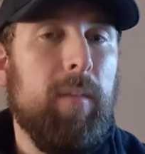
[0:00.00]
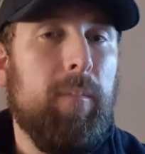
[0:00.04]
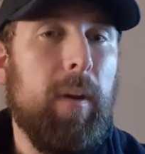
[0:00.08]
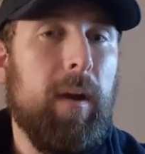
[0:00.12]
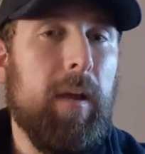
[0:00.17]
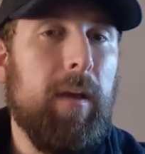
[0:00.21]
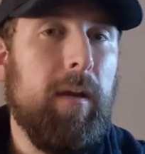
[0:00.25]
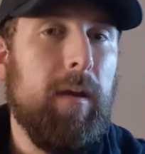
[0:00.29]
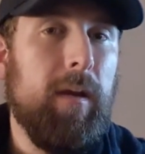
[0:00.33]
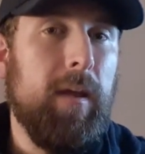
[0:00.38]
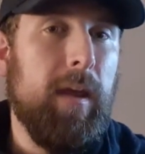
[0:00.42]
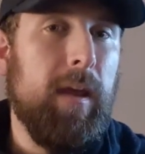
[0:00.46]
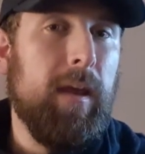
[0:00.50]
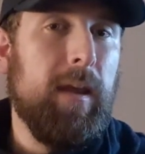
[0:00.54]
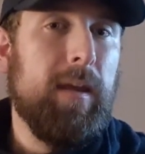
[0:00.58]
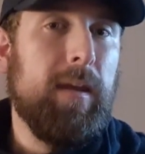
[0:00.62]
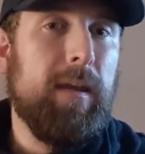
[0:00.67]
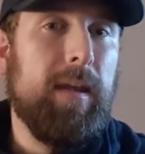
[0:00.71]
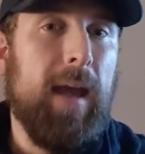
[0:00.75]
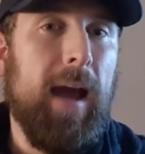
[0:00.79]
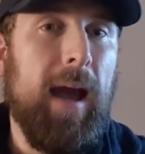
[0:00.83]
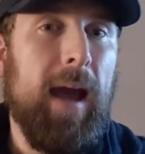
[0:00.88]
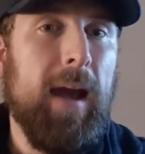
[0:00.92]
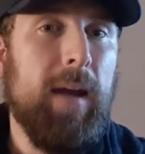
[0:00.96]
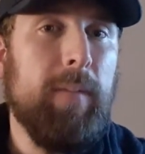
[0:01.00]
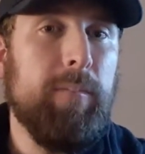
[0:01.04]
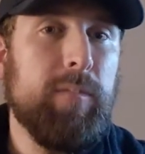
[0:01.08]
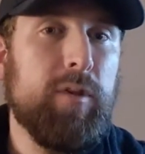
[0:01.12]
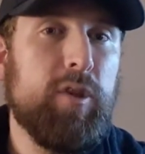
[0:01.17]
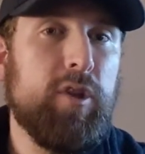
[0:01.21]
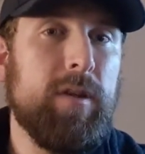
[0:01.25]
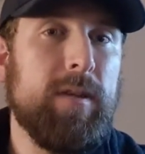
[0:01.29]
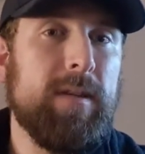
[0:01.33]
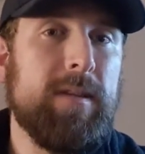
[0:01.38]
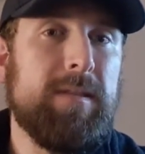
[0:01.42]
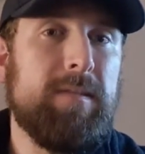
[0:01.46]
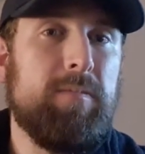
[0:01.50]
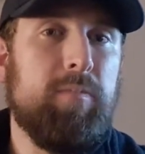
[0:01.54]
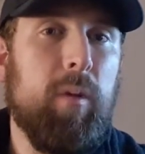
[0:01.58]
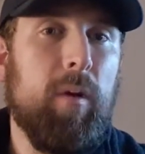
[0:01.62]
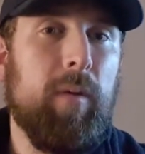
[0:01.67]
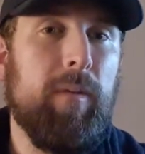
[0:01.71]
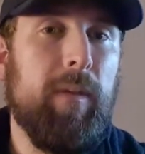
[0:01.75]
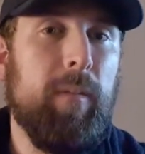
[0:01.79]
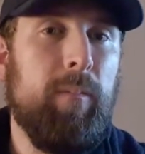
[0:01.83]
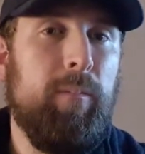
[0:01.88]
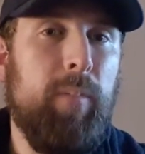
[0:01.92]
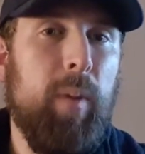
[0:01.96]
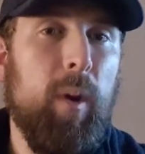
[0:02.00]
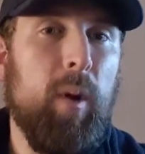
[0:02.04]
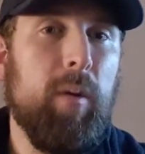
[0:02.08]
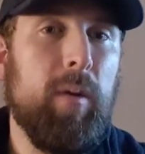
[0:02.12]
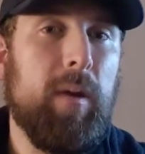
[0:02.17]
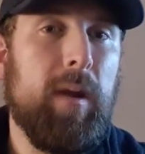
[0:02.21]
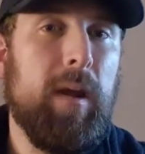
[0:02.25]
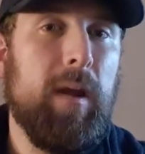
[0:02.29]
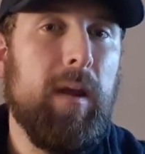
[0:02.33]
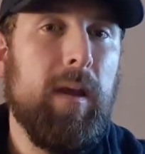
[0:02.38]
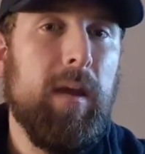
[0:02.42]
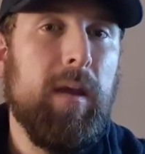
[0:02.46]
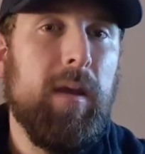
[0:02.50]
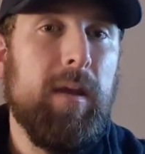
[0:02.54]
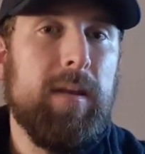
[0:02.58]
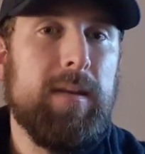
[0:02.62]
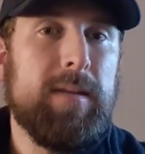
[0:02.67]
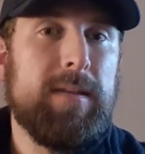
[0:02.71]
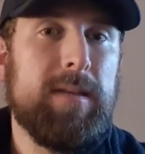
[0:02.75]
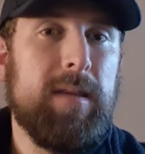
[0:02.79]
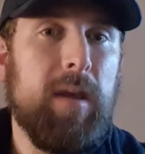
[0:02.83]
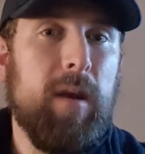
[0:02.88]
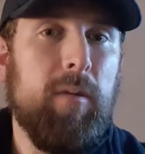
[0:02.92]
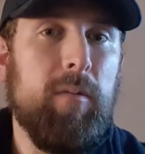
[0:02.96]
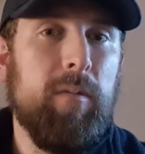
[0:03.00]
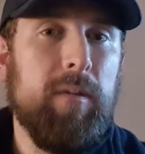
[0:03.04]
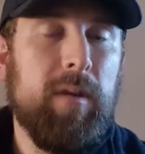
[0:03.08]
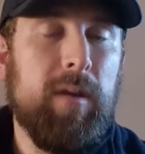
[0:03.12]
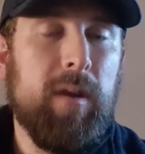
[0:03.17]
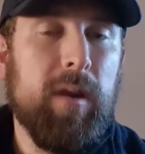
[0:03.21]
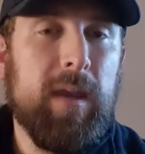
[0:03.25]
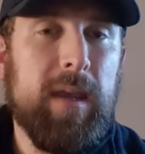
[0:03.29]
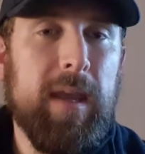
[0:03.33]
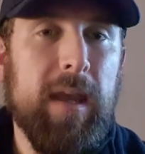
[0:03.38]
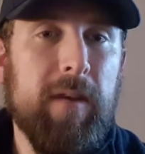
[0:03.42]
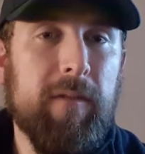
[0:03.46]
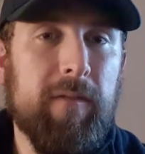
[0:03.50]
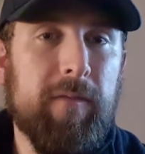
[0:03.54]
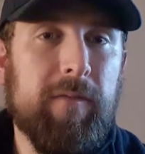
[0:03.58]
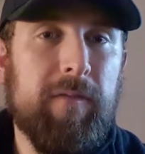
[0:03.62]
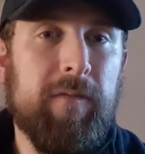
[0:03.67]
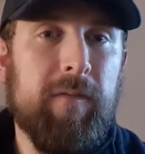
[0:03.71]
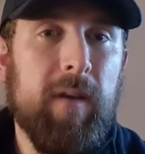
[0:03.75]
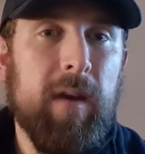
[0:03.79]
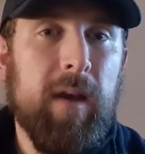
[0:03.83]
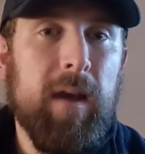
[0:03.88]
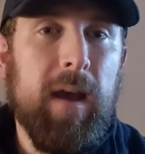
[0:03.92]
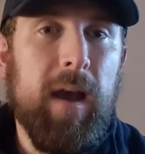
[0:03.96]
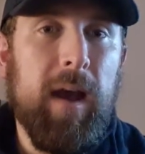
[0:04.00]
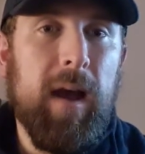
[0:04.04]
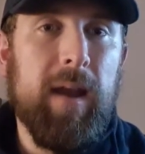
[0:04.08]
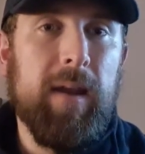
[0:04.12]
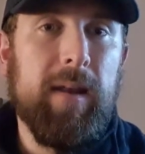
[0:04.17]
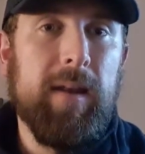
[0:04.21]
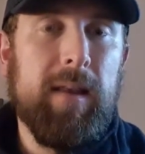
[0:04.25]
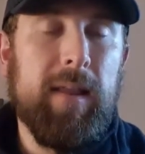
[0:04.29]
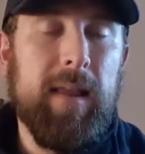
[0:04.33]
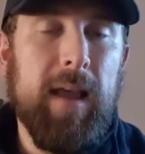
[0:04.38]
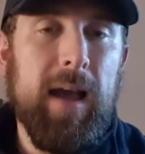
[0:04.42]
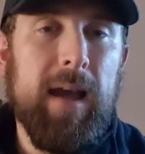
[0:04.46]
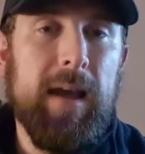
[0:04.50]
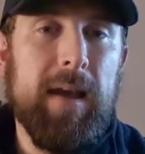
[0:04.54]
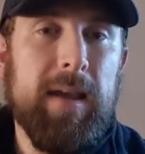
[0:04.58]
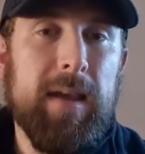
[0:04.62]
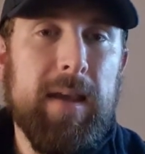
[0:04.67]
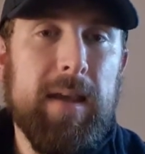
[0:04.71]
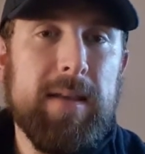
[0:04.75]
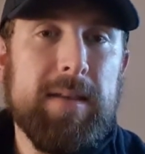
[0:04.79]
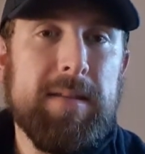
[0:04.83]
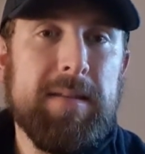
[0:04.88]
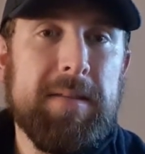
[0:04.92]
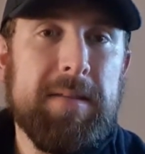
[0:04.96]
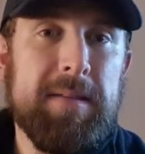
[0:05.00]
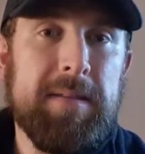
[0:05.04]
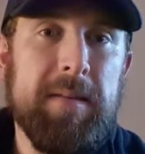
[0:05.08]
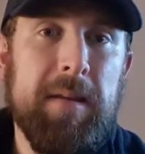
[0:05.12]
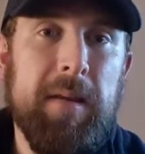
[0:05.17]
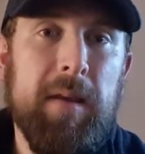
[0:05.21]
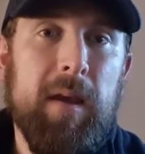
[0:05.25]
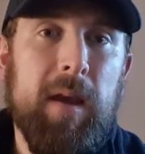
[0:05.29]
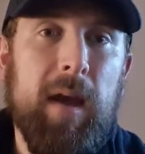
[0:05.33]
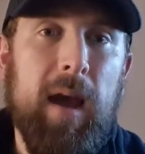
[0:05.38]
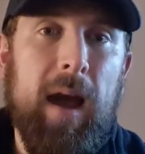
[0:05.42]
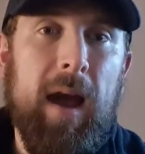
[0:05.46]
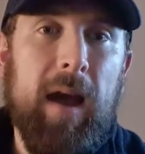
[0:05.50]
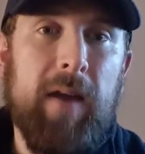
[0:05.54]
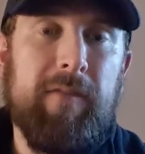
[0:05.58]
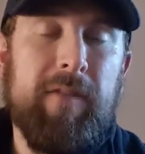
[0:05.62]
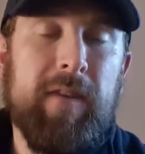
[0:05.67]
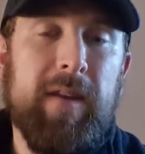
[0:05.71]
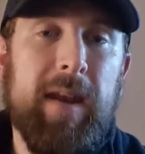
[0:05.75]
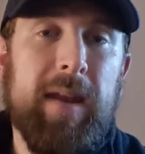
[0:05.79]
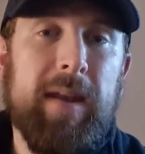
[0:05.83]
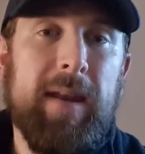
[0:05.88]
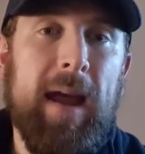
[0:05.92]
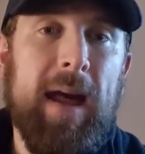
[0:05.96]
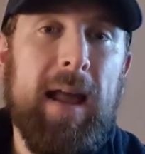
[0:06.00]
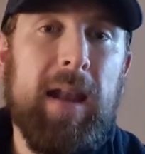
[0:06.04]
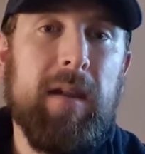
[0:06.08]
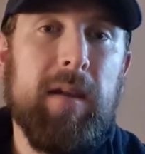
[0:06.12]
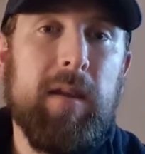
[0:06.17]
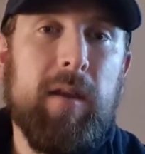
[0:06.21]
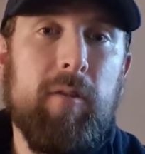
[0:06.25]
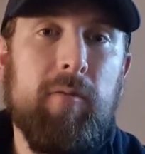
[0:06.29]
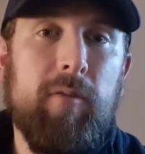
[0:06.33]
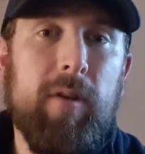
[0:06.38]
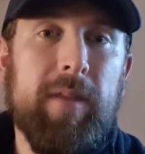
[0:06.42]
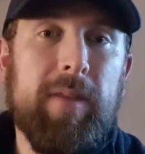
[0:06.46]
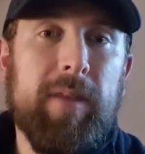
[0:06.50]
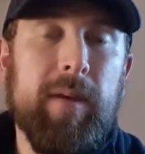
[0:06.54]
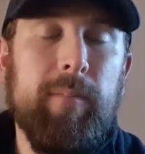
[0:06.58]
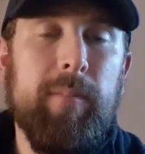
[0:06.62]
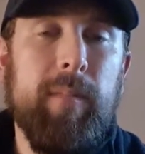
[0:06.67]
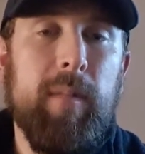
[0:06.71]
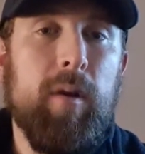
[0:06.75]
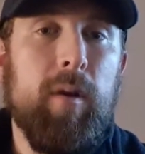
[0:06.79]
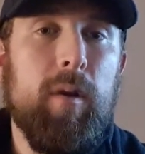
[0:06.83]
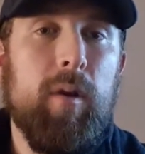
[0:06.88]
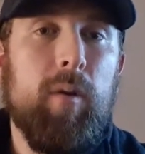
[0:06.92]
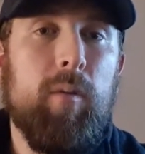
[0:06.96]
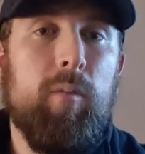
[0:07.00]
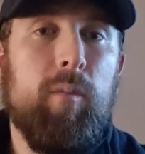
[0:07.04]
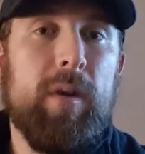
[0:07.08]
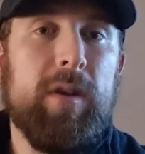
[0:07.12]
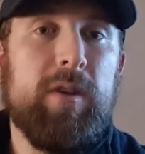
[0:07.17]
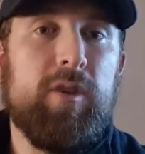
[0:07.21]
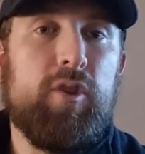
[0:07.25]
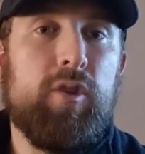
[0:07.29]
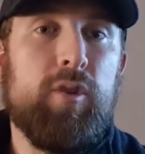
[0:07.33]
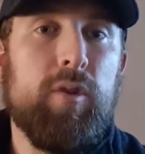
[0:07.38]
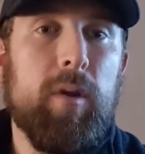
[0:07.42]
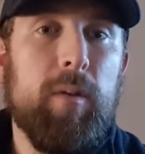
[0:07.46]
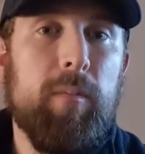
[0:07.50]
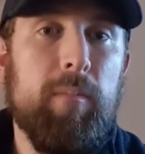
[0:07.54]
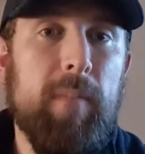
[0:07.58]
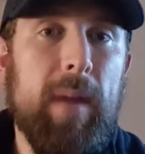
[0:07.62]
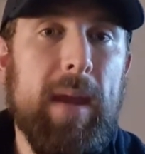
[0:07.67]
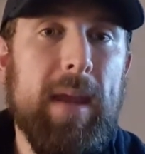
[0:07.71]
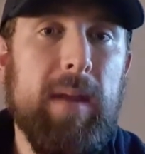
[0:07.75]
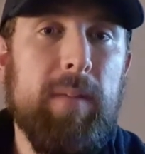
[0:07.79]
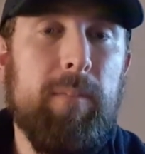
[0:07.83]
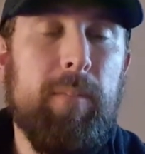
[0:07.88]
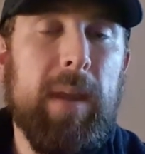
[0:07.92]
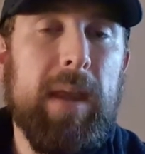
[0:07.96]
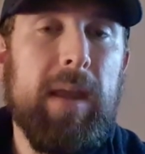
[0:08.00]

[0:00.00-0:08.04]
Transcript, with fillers: But it captures what the book is going to give. And that is having an algorithm which may